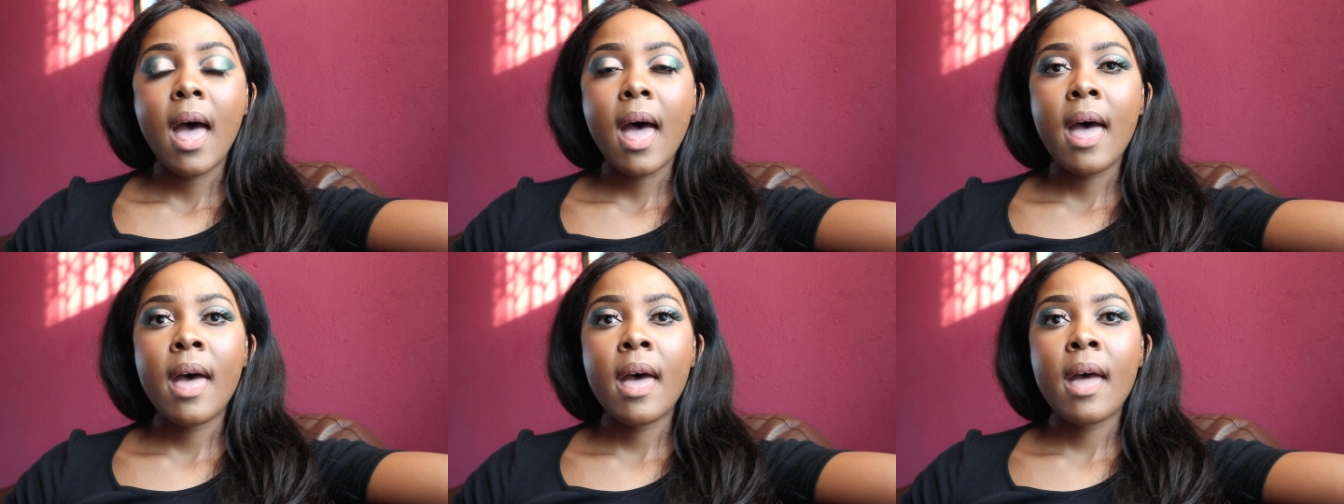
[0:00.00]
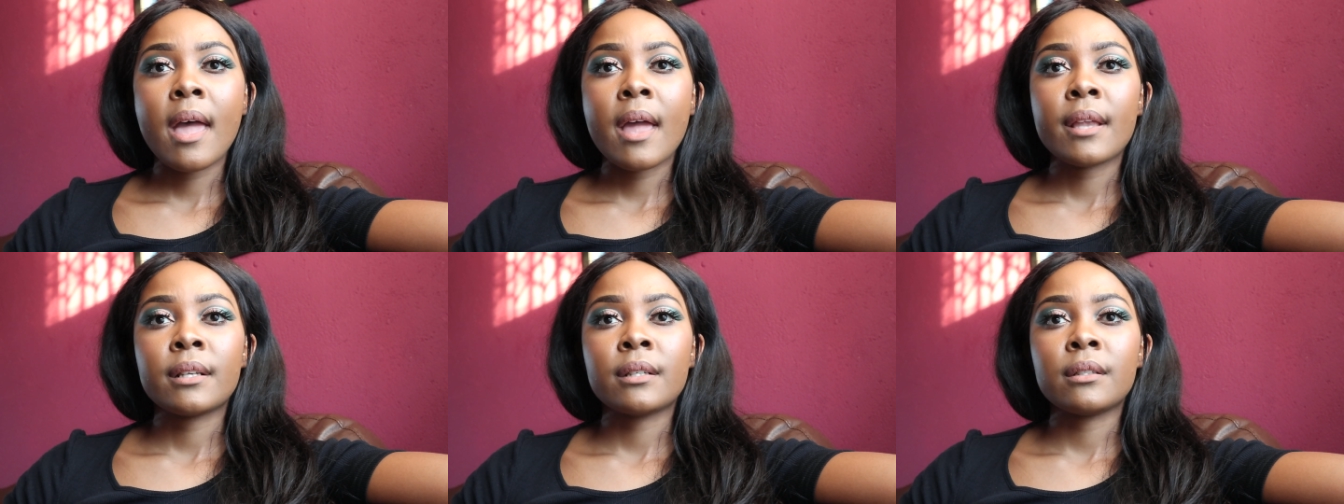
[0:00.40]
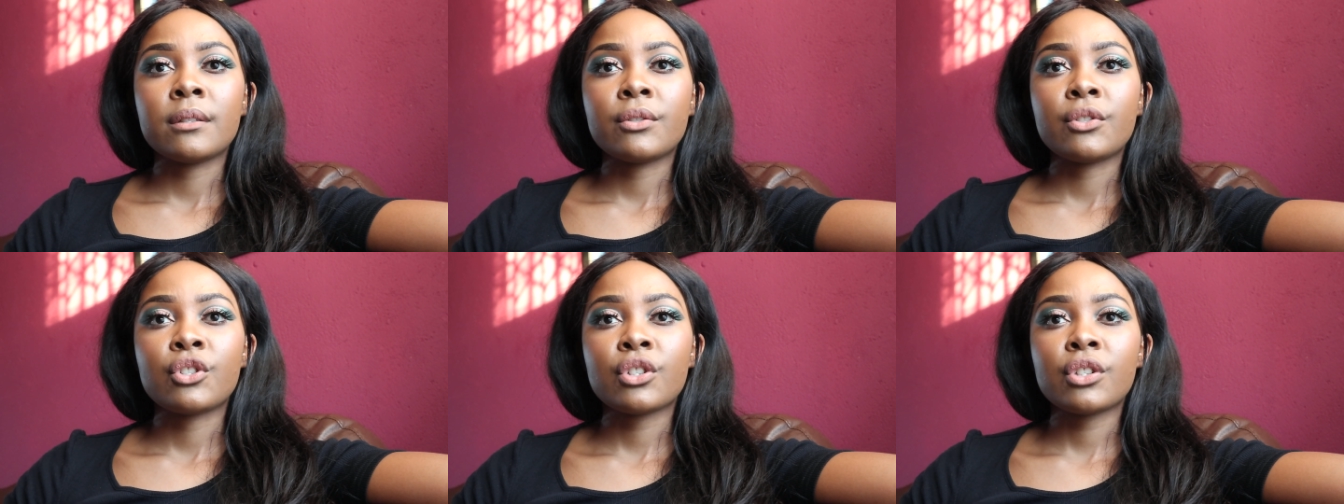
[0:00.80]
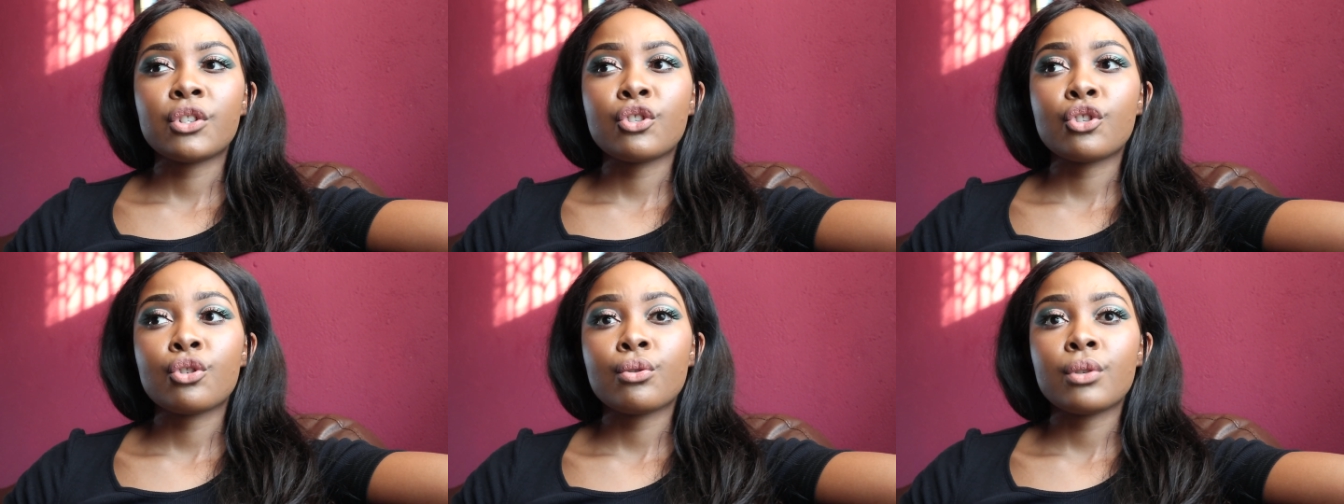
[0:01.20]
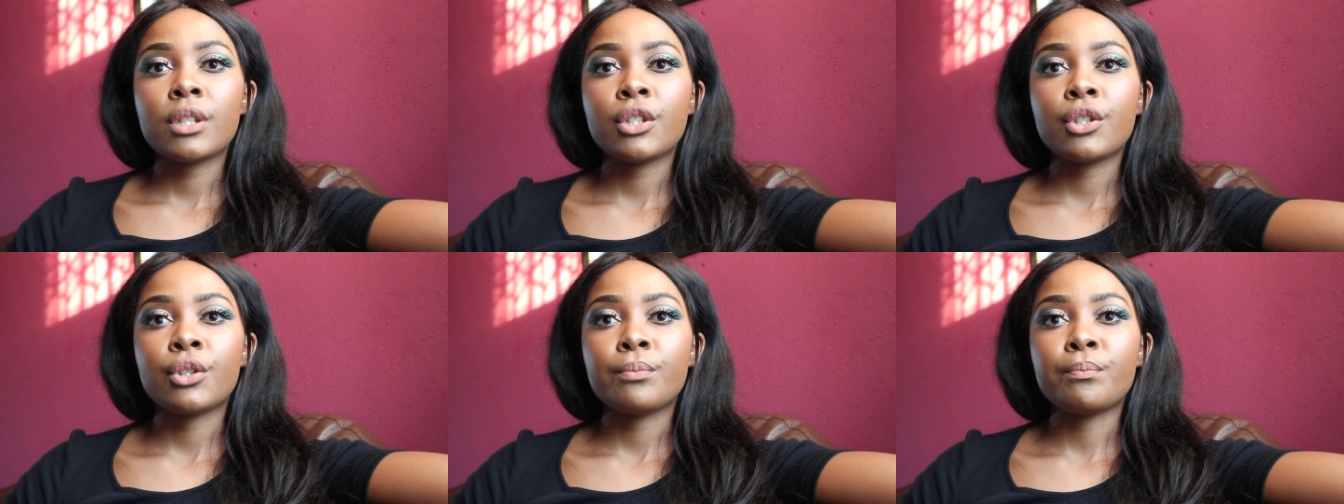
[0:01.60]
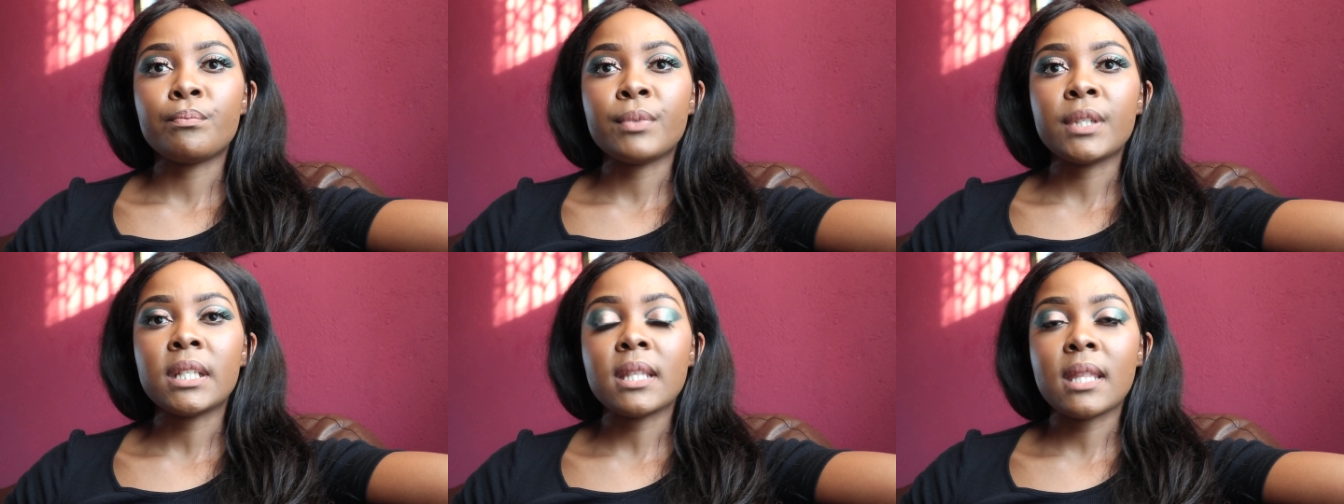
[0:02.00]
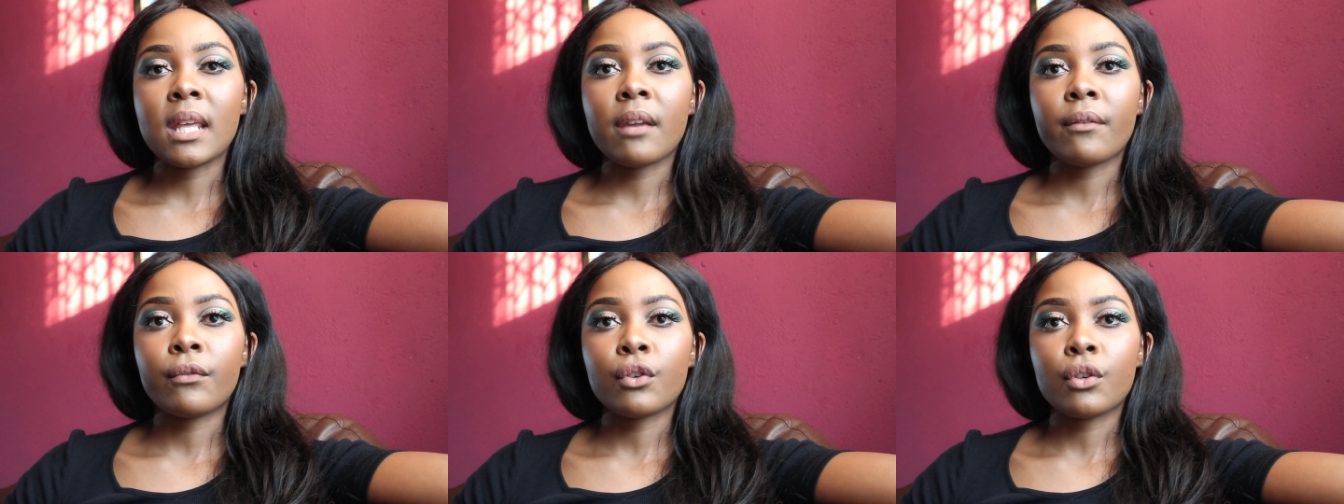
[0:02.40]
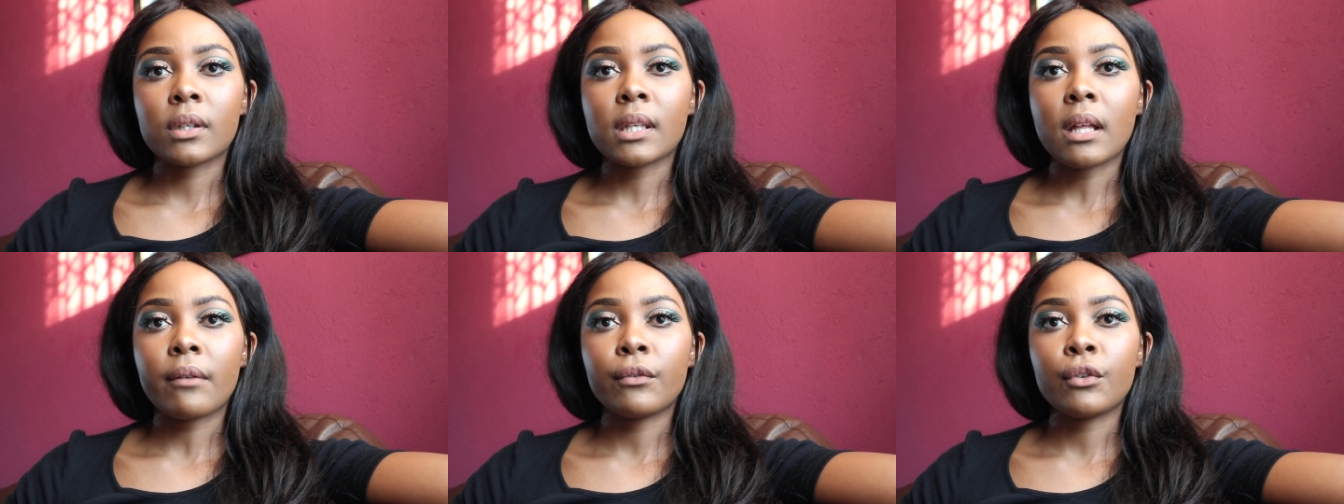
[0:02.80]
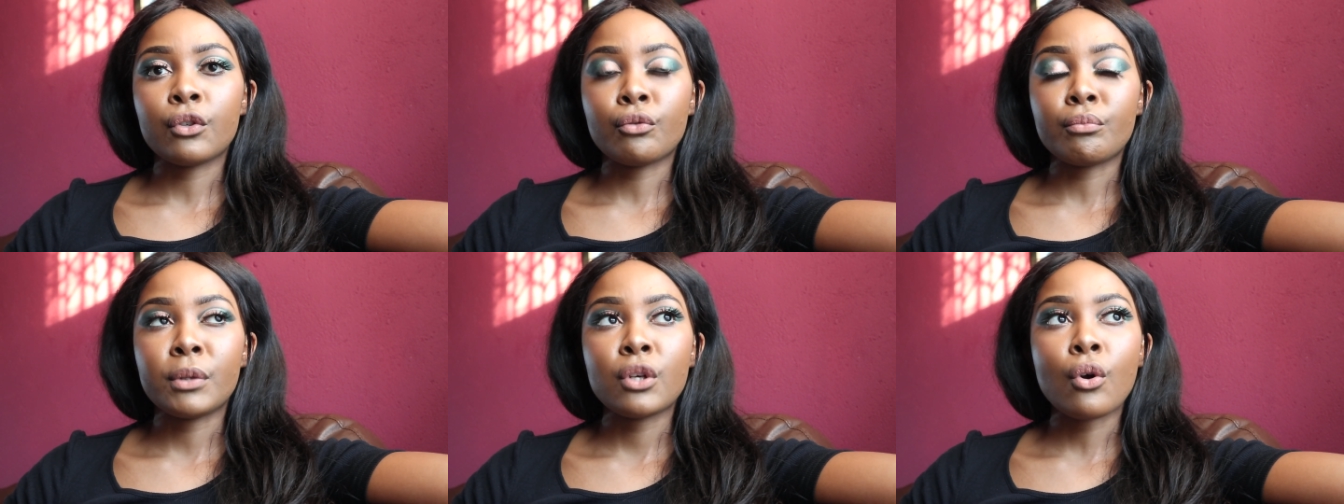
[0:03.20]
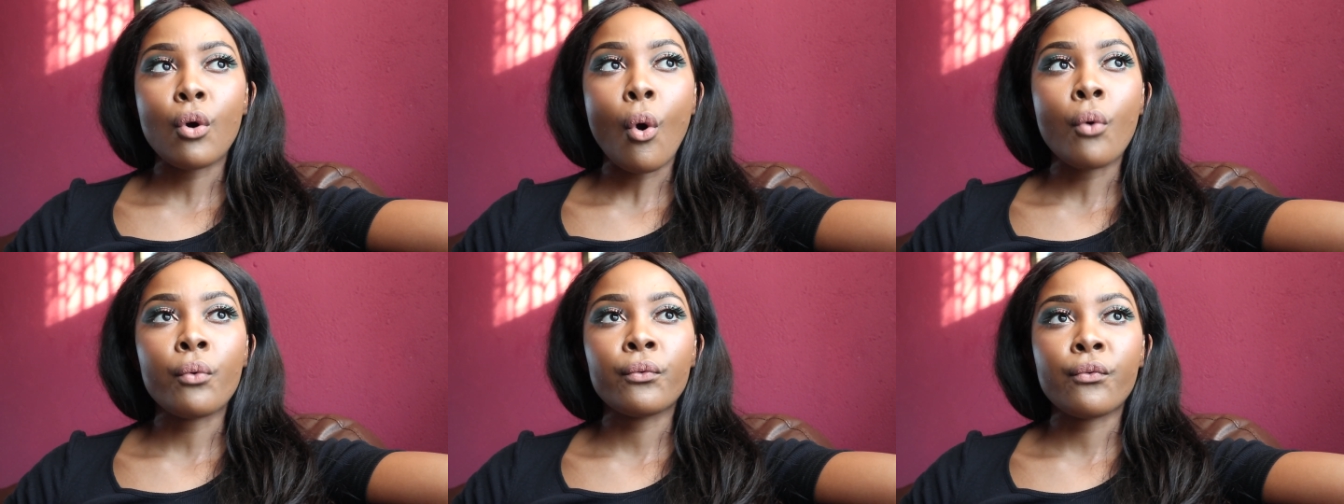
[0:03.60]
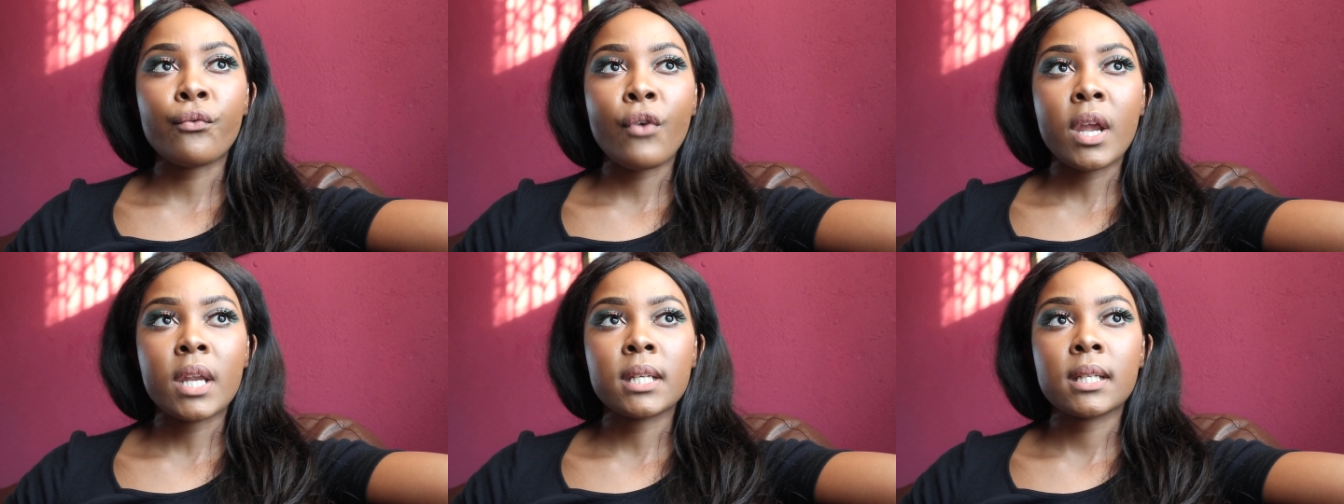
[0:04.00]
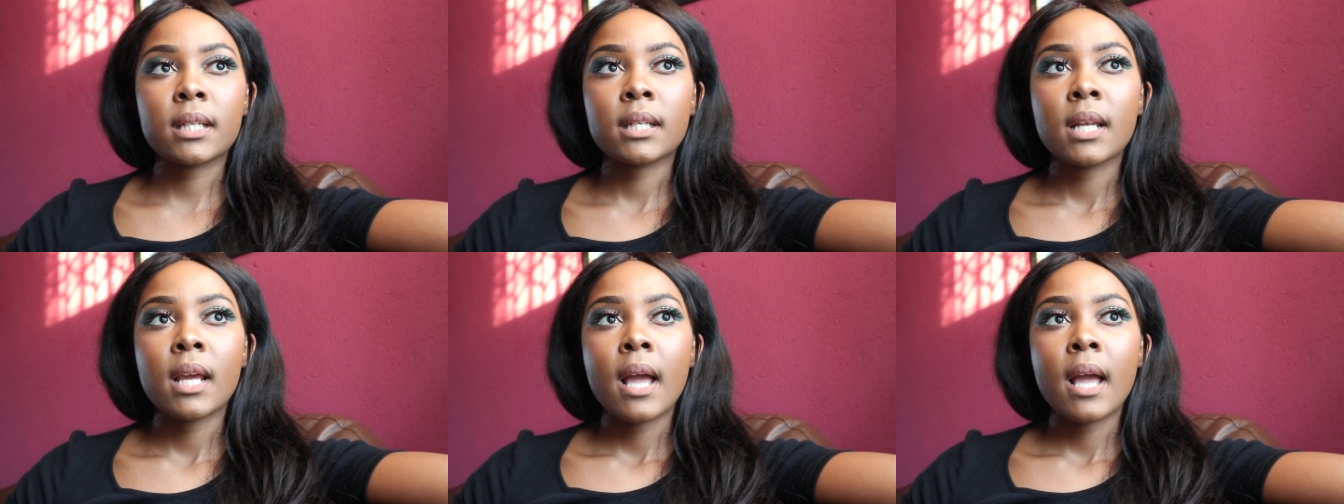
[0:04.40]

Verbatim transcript: and just truly be there for yourself you know be your own friend